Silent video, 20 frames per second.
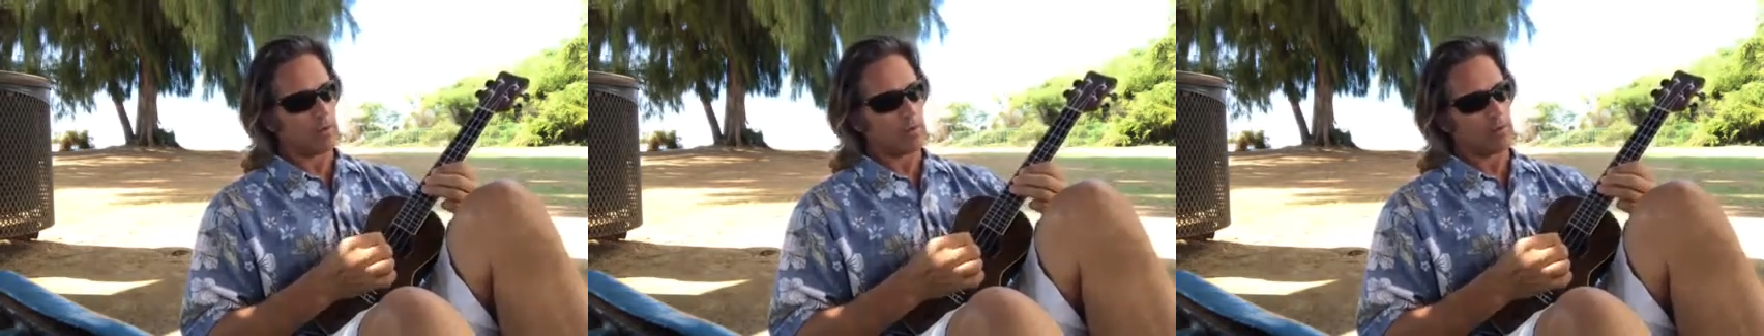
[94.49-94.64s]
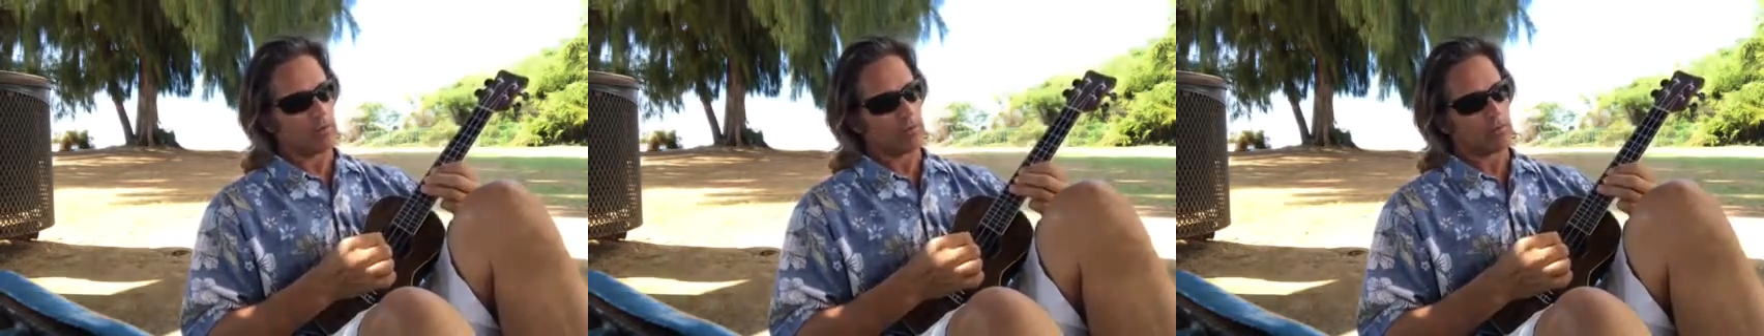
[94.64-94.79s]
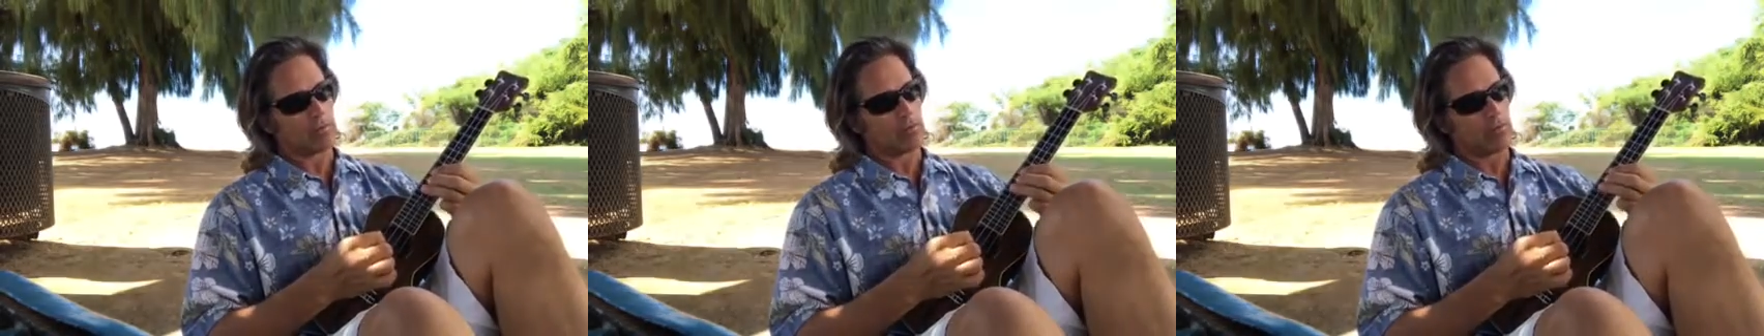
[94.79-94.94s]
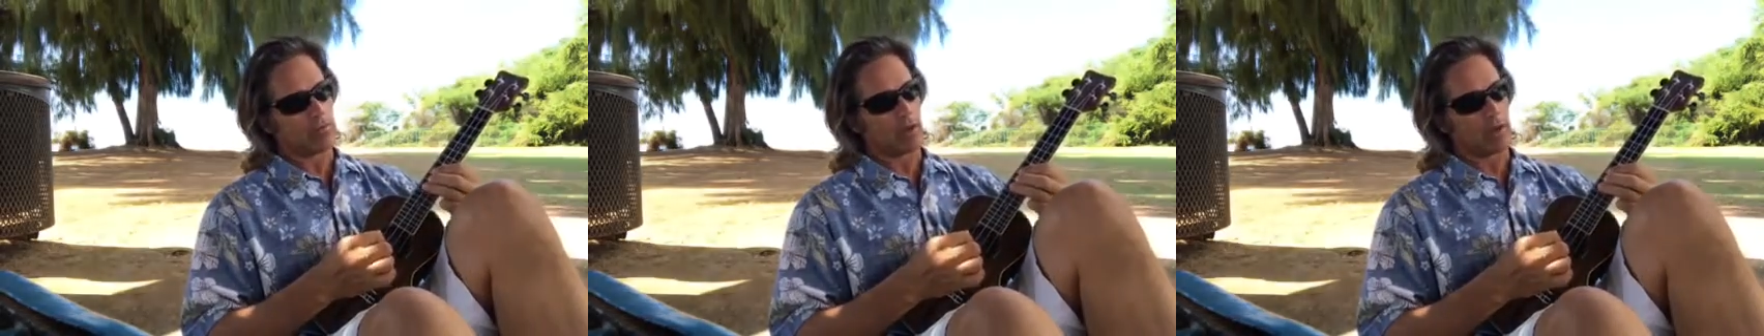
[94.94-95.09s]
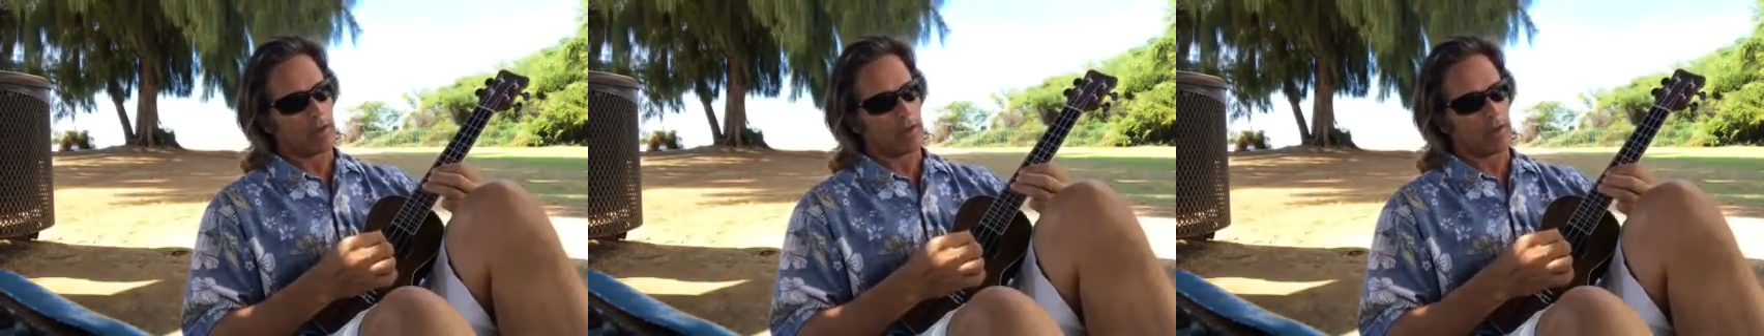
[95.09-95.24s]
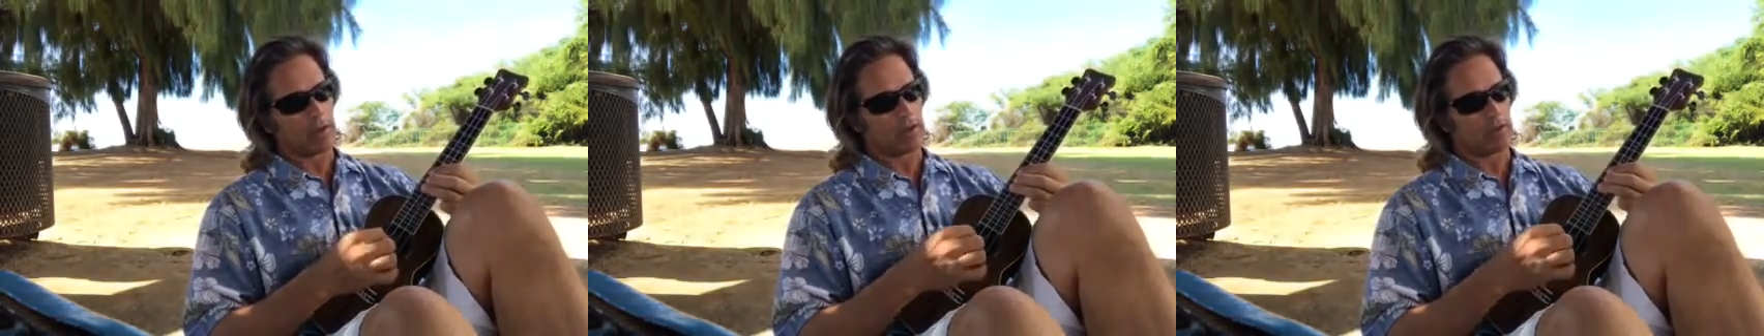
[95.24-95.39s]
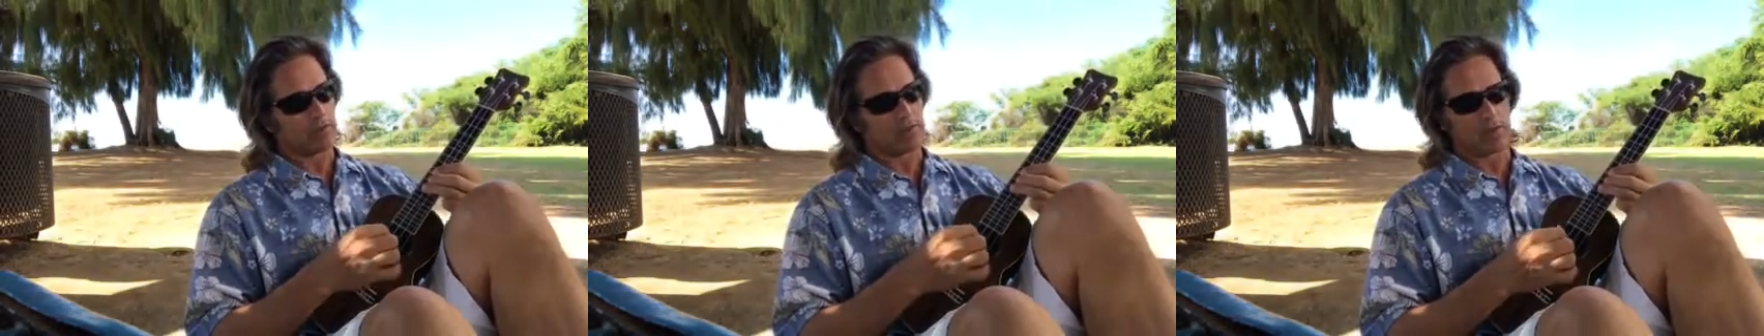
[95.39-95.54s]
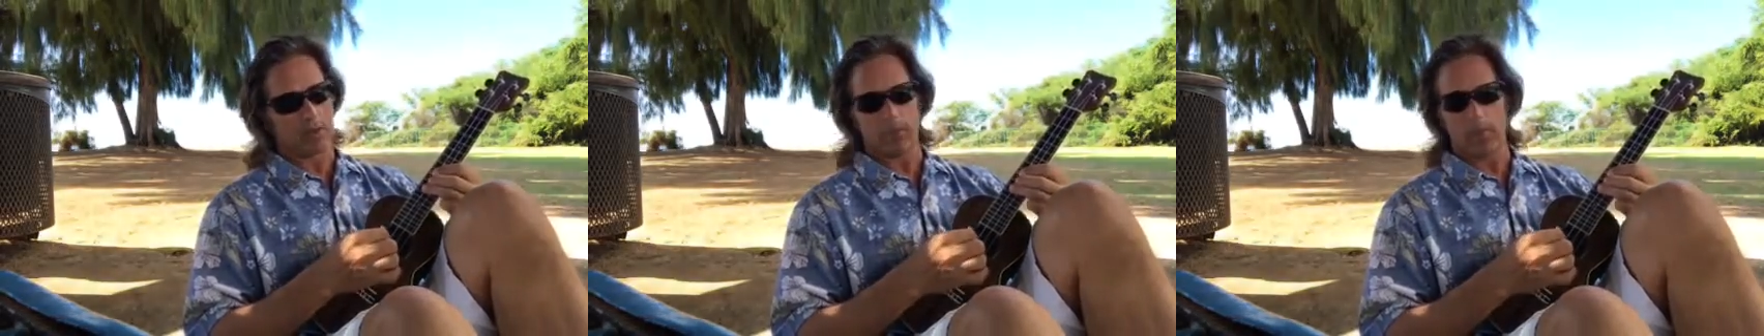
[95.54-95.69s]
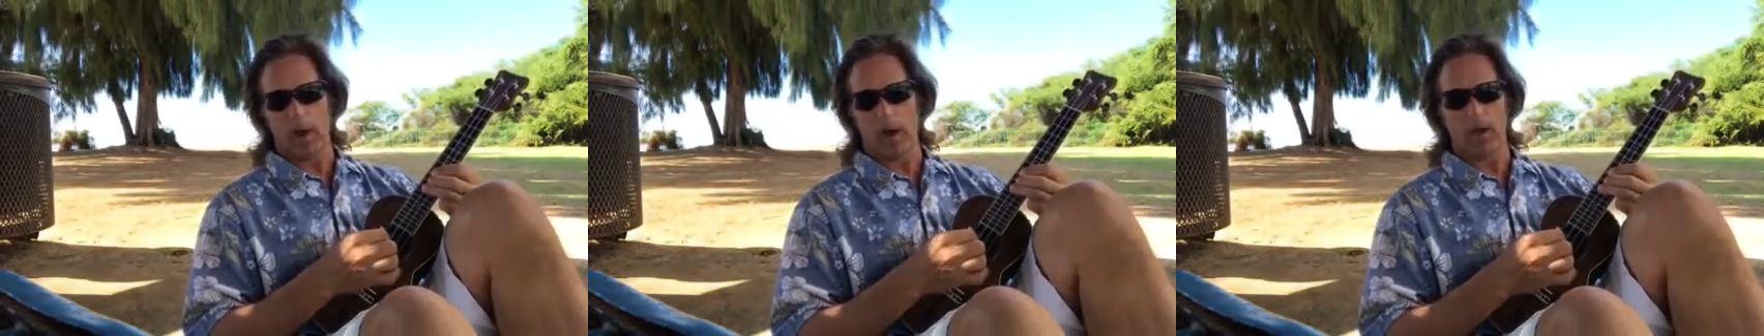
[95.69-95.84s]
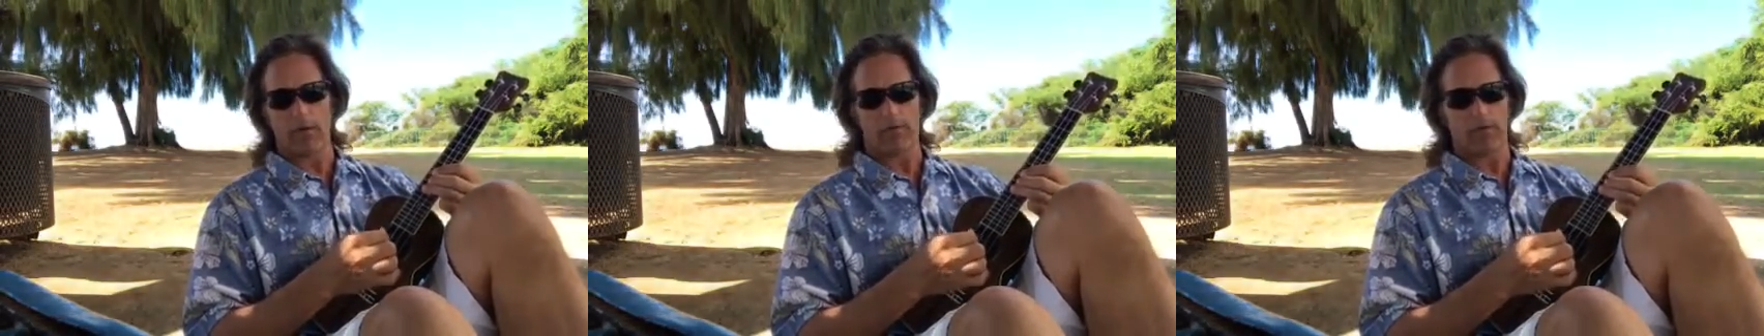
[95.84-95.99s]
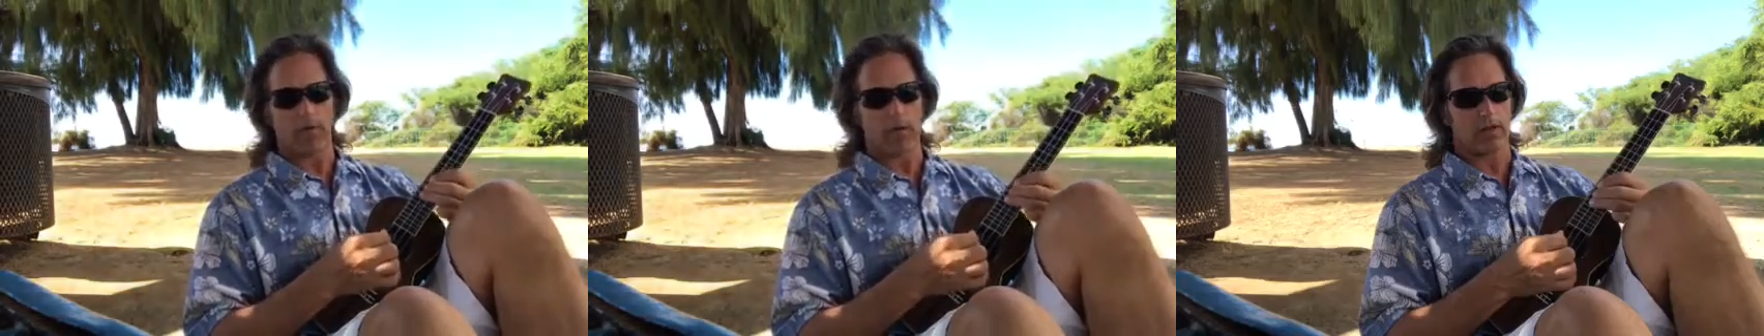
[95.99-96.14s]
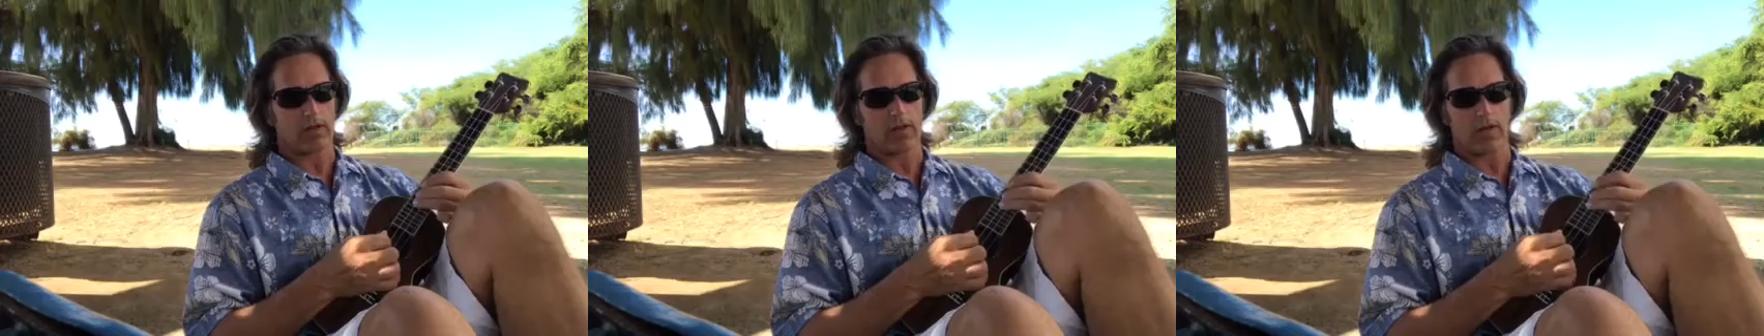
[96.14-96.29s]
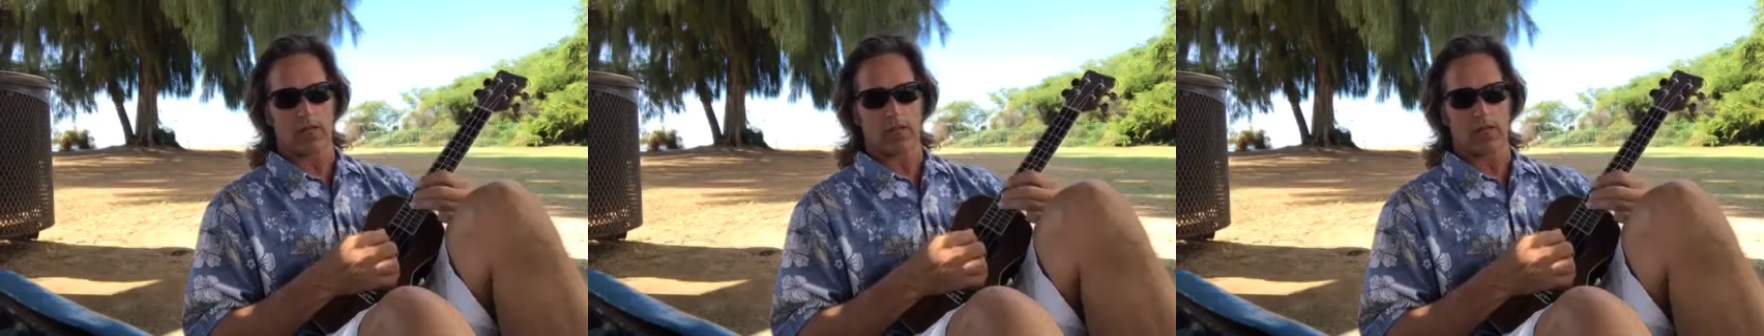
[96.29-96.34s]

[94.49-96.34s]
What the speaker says: you're just starting it at some high fret,